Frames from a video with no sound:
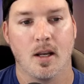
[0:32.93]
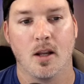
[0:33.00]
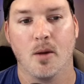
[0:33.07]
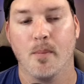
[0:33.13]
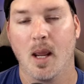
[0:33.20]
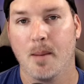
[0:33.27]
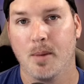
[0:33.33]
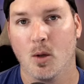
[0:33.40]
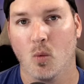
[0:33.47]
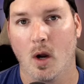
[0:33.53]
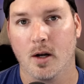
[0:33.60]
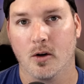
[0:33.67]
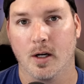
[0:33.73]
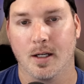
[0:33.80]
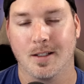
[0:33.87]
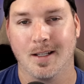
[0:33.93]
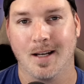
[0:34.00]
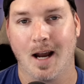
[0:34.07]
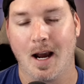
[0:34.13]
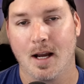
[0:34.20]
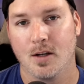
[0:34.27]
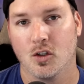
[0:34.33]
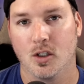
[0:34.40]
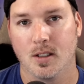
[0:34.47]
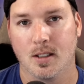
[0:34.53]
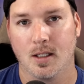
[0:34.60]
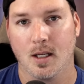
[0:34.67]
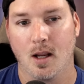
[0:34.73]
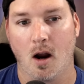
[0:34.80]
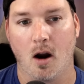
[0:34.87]
Now you may be wondering, did I just
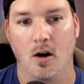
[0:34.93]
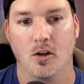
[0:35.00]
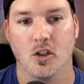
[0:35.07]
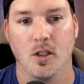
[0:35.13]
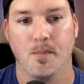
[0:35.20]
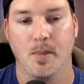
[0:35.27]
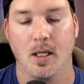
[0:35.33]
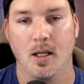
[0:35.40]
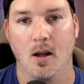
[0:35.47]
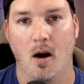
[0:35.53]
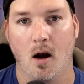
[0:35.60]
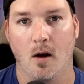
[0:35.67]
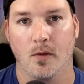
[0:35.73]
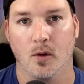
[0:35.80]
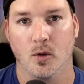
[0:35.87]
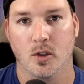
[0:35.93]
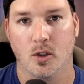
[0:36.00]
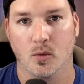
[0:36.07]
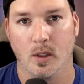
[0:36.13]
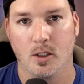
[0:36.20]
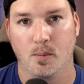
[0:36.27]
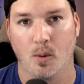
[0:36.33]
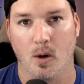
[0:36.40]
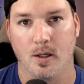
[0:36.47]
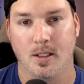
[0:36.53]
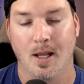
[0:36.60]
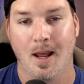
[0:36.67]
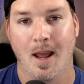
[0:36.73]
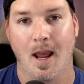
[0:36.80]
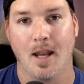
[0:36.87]
see RGB on those switch ports?
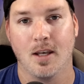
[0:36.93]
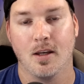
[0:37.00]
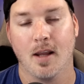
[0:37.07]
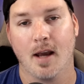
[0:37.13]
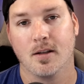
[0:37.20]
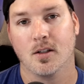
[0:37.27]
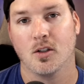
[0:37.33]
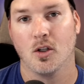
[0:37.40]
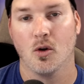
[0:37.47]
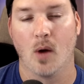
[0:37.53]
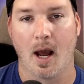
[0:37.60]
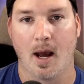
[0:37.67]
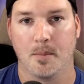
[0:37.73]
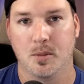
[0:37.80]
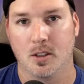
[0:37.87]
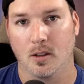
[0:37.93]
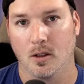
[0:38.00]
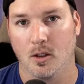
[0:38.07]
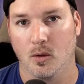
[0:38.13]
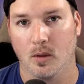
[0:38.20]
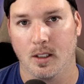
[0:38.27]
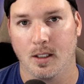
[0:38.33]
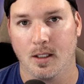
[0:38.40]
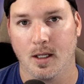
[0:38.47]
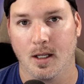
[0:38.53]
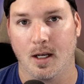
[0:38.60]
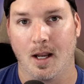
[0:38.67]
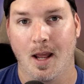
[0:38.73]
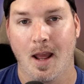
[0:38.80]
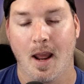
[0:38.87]
And yes, you absolutely
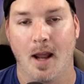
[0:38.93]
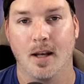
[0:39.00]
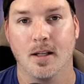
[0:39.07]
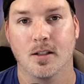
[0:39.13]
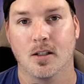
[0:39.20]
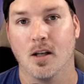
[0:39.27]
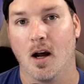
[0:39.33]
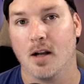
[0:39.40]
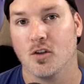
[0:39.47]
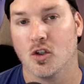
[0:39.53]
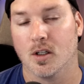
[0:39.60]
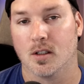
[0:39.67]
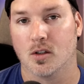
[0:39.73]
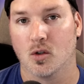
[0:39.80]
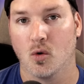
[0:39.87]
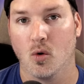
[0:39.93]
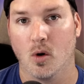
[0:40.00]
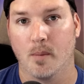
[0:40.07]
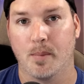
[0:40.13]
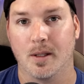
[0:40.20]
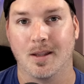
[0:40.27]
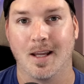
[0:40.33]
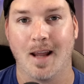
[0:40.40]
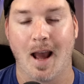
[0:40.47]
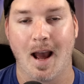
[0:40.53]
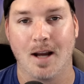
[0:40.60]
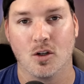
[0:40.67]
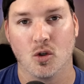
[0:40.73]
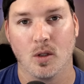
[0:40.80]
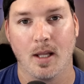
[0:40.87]
did. And it's not just cool, but they
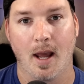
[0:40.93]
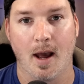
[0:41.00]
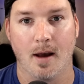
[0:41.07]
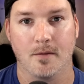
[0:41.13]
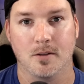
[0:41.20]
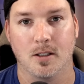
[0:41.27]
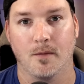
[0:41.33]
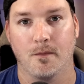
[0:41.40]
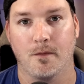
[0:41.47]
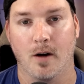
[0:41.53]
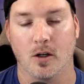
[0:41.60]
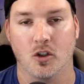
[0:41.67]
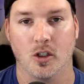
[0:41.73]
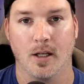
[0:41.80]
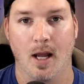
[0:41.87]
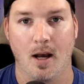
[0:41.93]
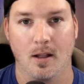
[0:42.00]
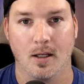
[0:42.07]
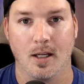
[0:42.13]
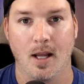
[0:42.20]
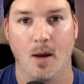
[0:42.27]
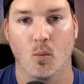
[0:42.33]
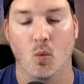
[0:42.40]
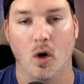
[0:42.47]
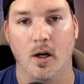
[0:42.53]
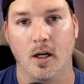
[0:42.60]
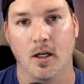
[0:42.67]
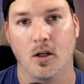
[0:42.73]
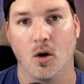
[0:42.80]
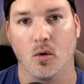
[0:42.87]
actually have some functionality and we're
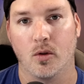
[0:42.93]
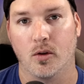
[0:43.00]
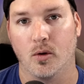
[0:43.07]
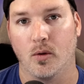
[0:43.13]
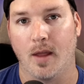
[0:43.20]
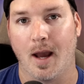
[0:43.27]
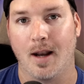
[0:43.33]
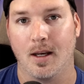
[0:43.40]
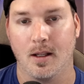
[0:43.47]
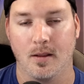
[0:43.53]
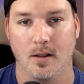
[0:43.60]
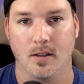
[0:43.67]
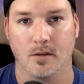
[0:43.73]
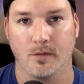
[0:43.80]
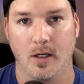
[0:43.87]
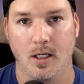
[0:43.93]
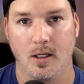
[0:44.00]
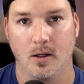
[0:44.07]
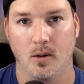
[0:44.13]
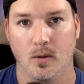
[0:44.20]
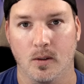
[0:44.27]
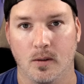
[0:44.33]
gonna go through that in this video.